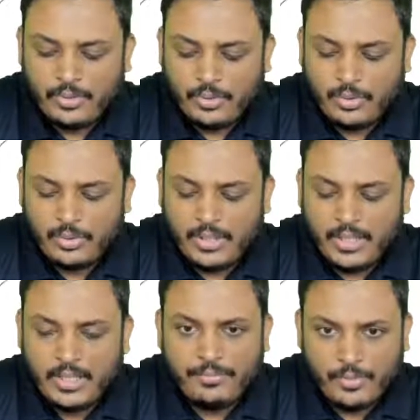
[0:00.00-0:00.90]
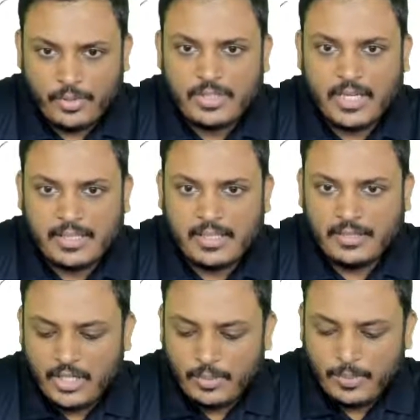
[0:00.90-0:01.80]
to the flow chart. It
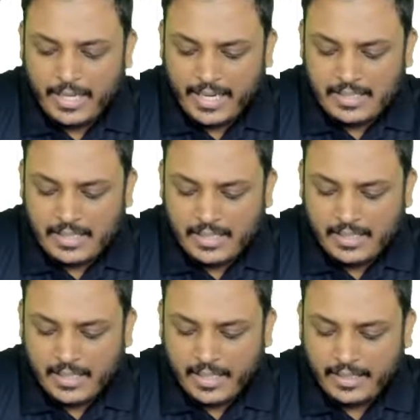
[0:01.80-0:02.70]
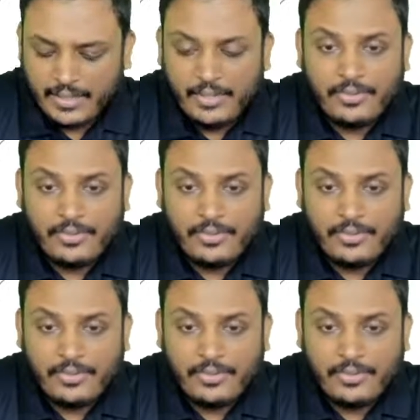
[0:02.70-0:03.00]
need to be extended like this,